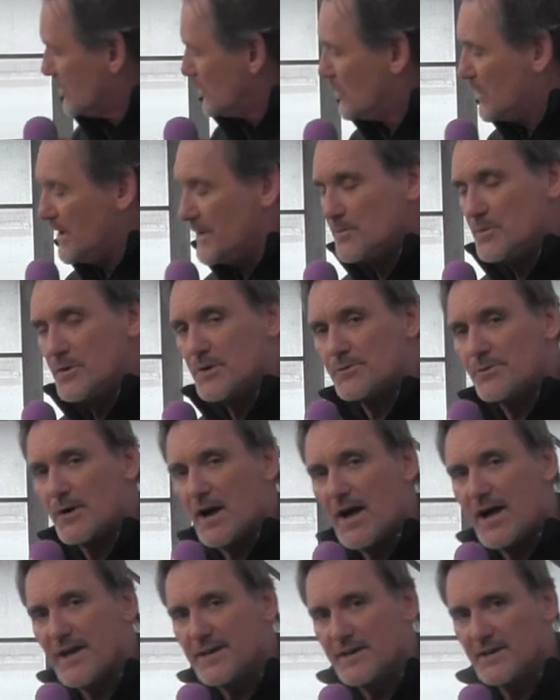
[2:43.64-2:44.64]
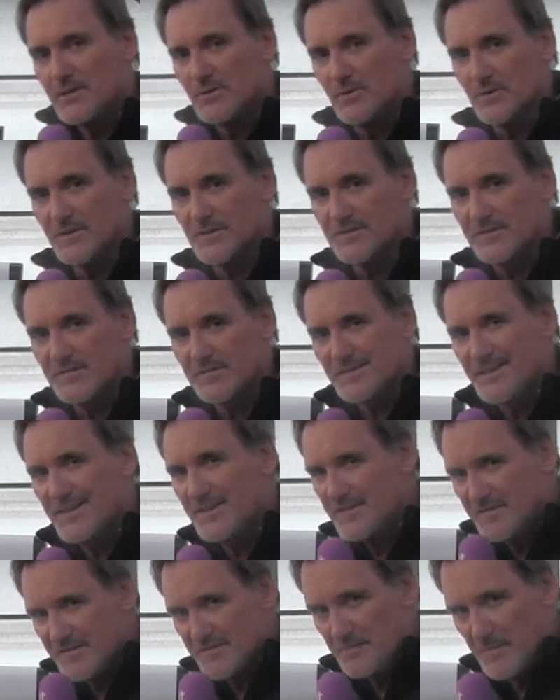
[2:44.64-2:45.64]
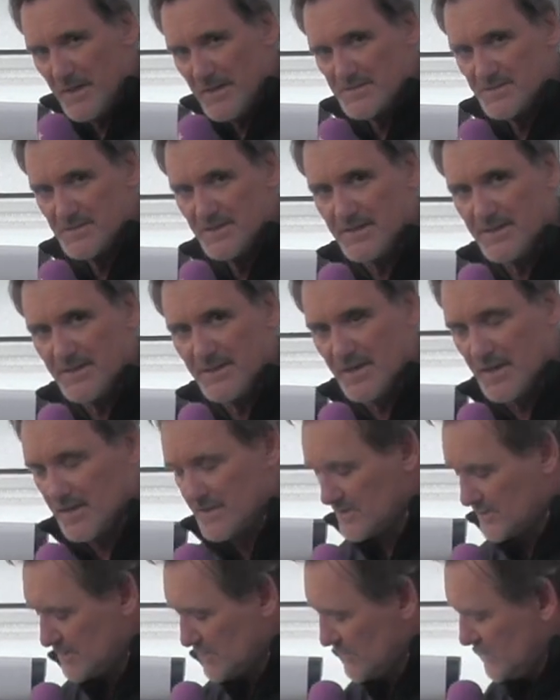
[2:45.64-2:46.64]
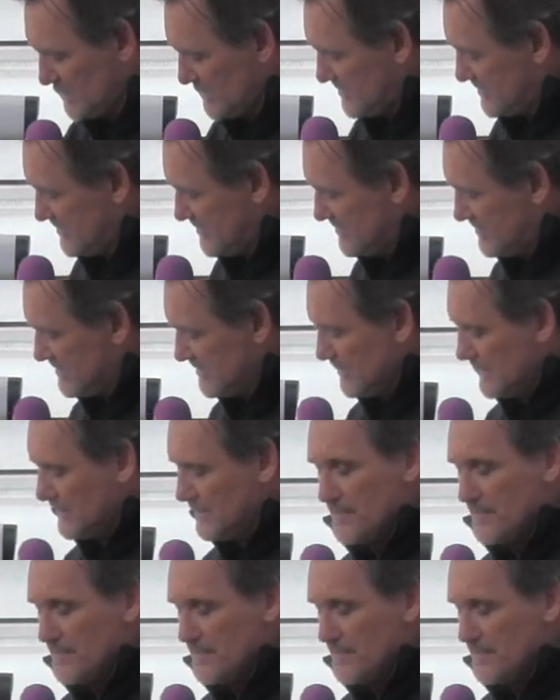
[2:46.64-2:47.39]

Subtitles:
When we're riding horses, and especially the younger horses,